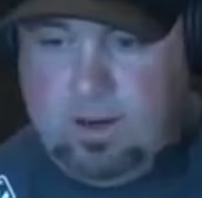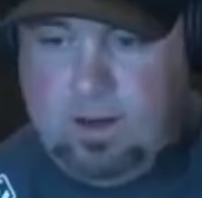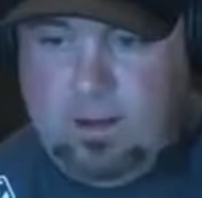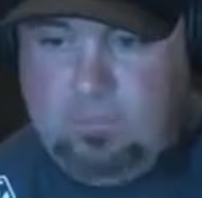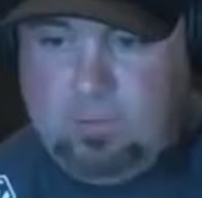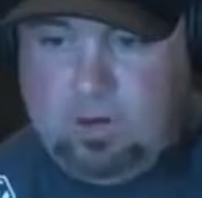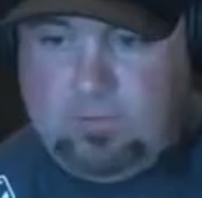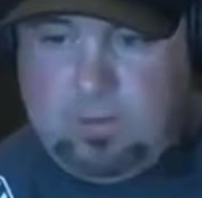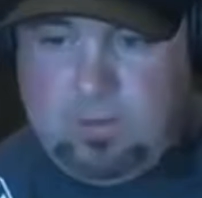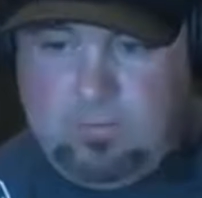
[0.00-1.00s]
Um, but
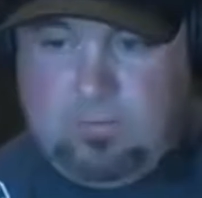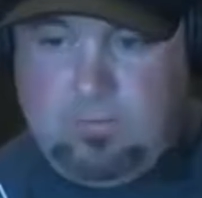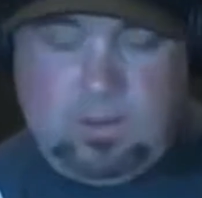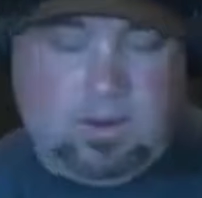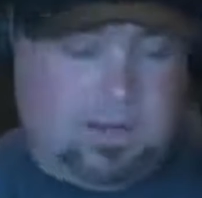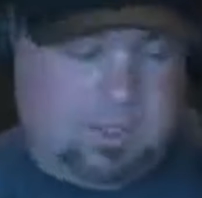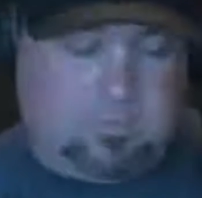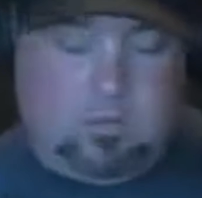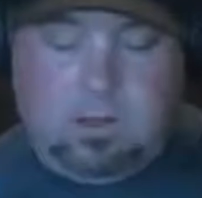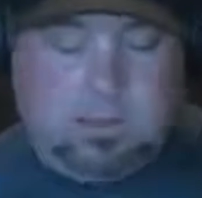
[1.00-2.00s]
if the, if everything, I guess,
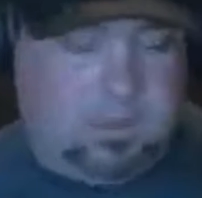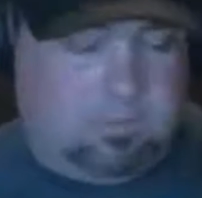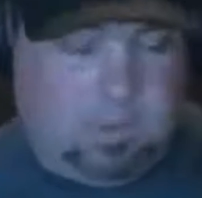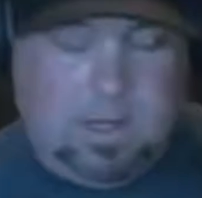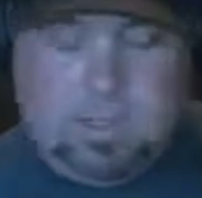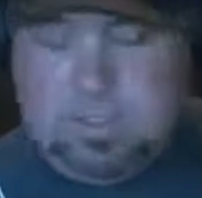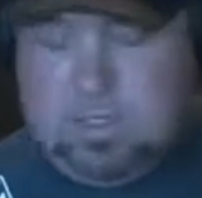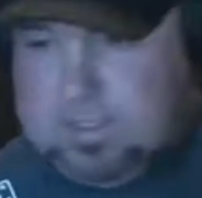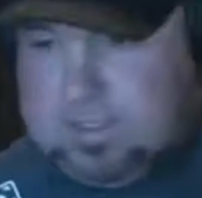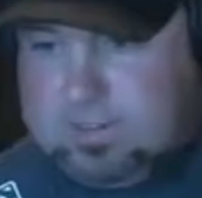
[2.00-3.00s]
falls into place and
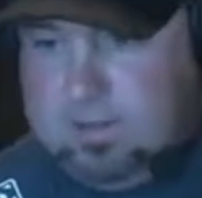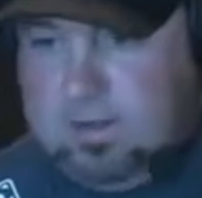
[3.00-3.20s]
he gets a,